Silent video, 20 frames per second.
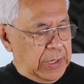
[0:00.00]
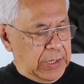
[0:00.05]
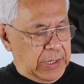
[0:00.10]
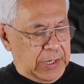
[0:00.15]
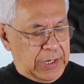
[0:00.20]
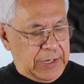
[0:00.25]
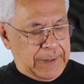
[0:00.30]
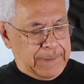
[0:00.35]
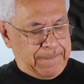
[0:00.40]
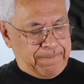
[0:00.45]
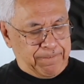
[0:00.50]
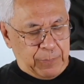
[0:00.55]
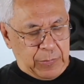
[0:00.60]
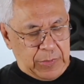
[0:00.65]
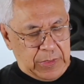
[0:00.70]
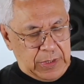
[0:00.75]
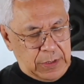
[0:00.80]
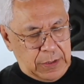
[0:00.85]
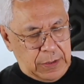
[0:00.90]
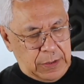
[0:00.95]

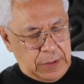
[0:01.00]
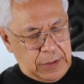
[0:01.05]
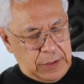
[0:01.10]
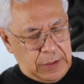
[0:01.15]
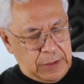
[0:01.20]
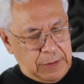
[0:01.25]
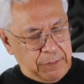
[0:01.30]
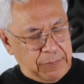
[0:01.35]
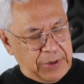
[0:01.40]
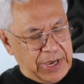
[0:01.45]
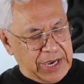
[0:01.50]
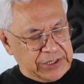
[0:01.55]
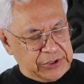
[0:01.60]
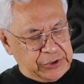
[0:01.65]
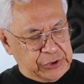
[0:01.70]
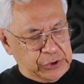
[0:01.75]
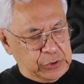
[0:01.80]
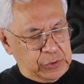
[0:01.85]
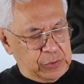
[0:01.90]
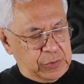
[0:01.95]

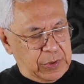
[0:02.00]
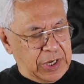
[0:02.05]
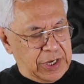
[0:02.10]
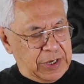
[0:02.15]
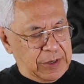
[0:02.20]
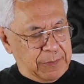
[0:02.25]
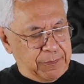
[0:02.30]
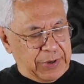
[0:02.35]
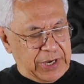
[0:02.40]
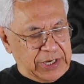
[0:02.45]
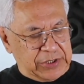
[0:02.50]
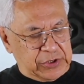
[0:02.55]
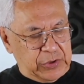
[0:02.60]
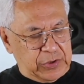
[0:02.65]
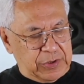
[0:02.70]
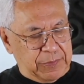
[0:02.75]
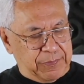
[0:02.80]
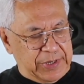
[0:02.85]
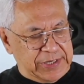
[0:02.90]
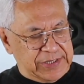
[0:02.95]
back to
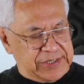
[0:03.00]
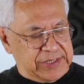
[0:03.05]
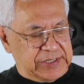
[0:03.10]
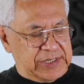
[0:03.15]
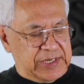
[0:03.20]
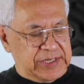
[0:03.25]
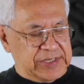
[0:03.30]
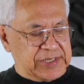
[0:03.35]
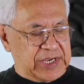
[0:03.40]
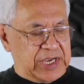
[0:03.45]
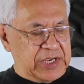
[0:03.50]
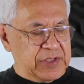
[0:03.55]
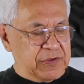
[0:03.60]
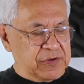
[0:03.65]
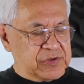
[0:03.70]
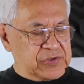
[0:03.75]
the basic design.